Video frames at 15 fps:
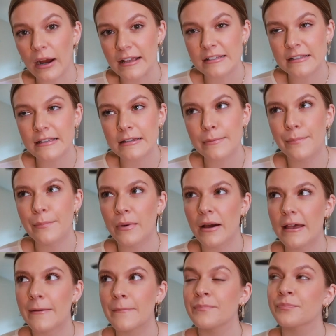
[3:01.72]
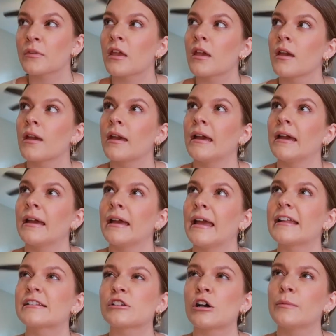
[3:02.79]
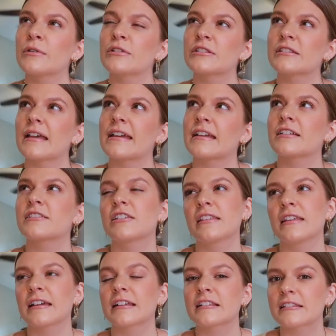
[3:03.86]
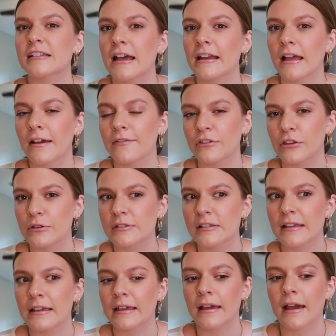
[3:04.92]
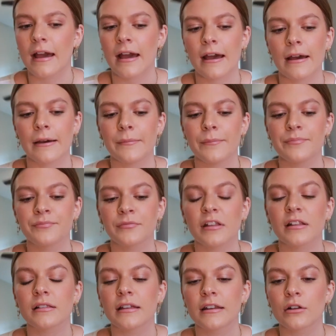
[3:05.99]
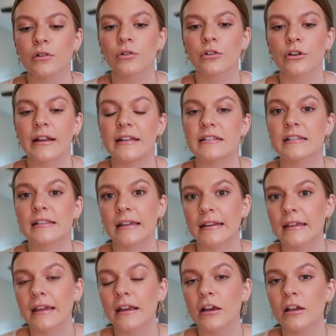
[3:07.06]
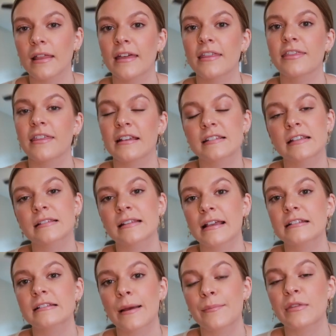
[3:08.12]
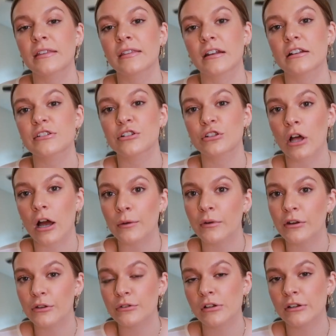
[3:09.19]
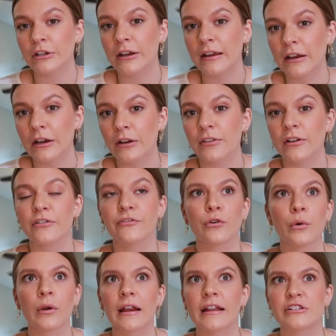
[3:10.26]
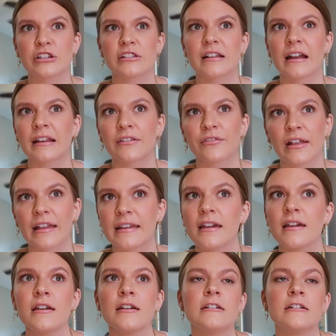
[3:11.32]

pricey, but it's almost like to the extent of using um, clinical grade skincare. Like this is like something that a salon would use on your hair. Therefore, it just kind of like